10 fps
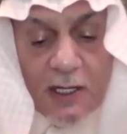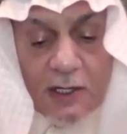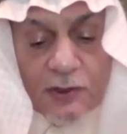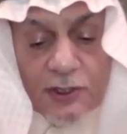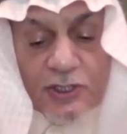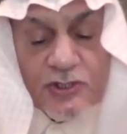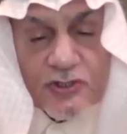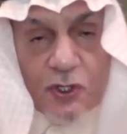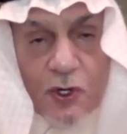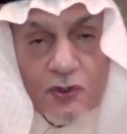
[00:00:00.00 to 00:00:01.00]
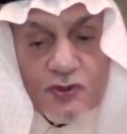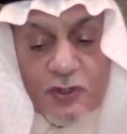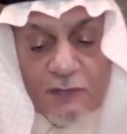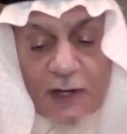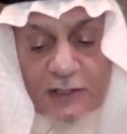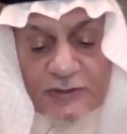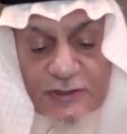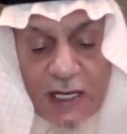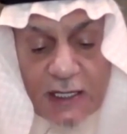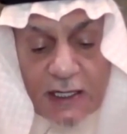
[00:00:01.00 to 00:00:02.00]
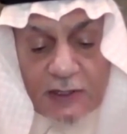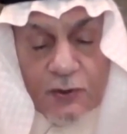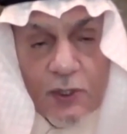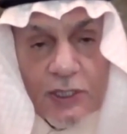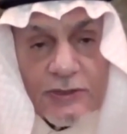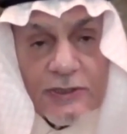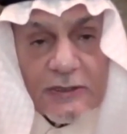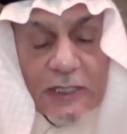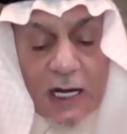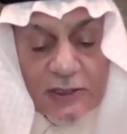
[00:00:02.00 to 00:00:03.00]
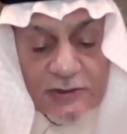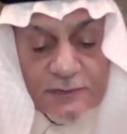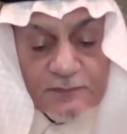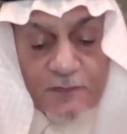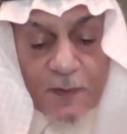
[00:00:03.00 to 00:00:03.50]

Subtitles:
in the regions close to Afghanistan and the world at large.